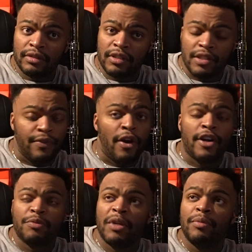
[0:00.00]
as far
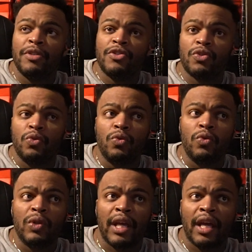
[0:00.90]
as maybe
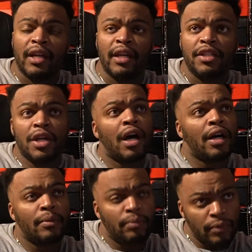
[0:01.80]
school and a
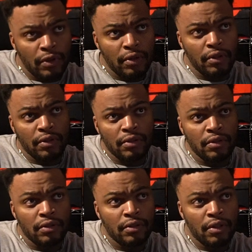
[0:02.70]
job.
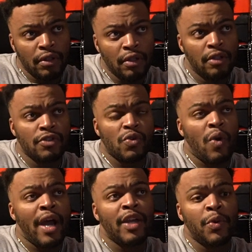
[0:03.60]
So
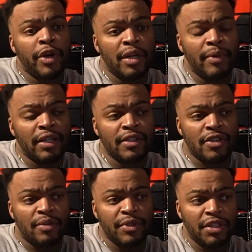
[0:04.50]
why are you worried about this
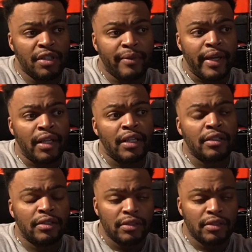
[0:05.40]
Army shit right now?